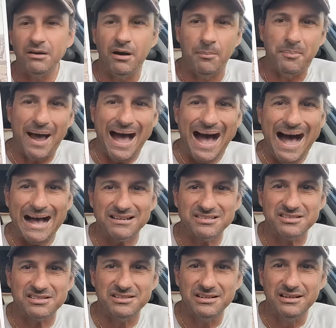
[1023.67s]
a
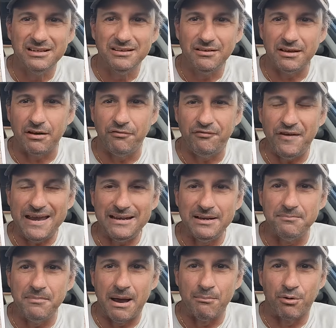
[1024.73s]
past, like a
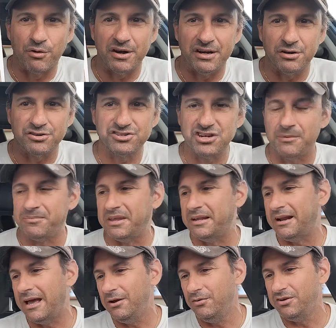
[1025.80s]
faded memory or
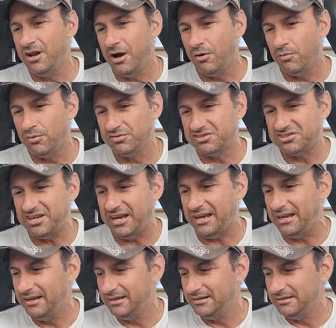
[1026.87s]
something? I don't know. We'll
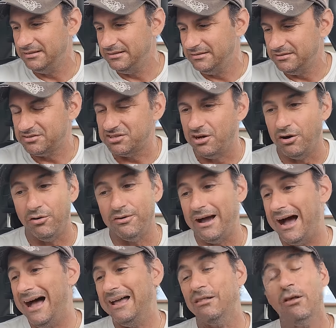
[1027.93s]
see. So
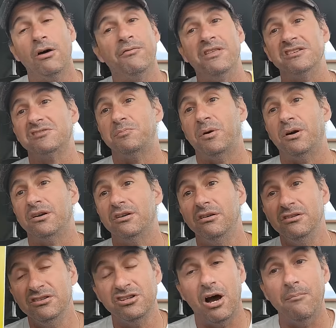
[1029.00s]
I love this book.
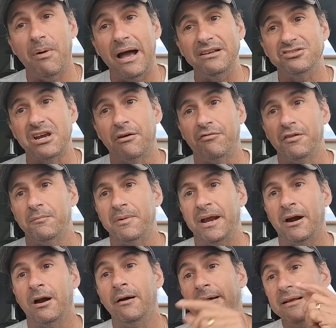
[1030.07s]
Done by Jeff
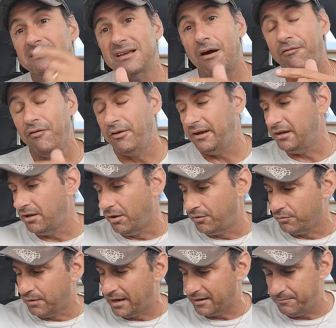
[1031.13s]
Lemire. Definitely
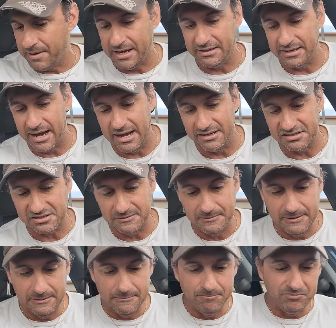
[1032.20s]
another recommend, guys.
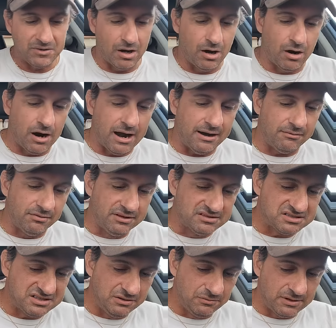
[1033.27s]
All right,
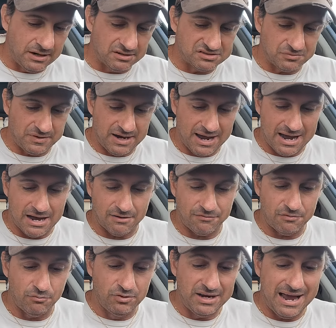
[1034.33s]
let's see what else we
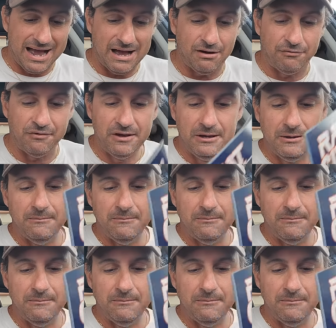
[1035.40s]
have. We have